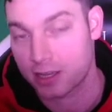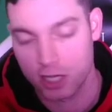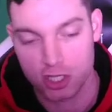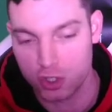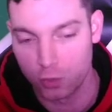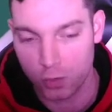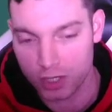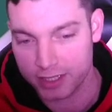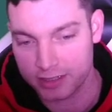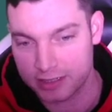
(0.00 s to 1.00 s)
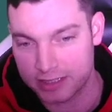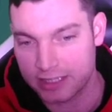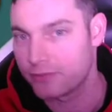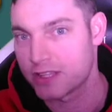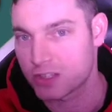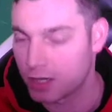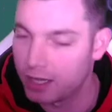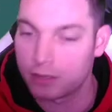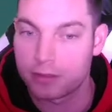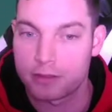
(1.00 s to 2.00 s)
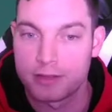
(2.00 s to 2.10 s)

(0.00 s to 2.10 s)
You want defense or health.